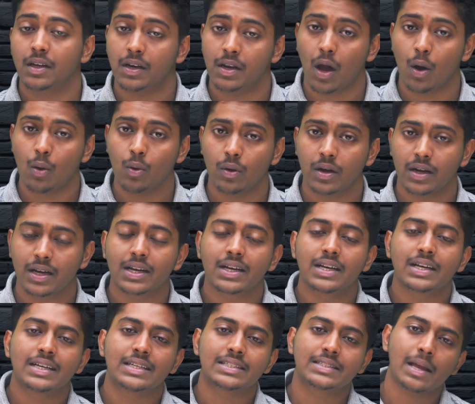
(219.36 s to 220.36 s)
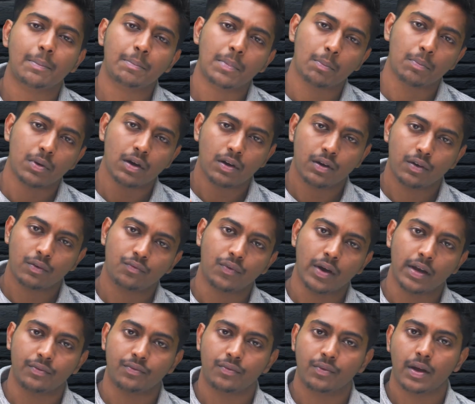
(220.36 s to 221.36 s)
Now, step number
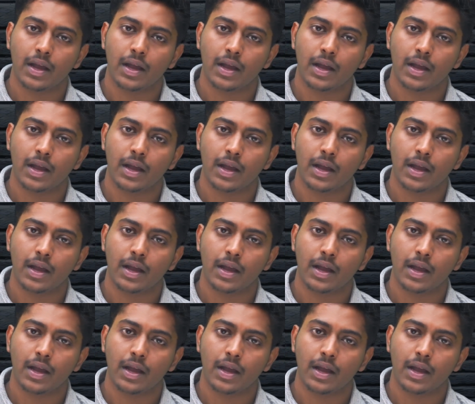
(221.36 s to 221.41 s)
5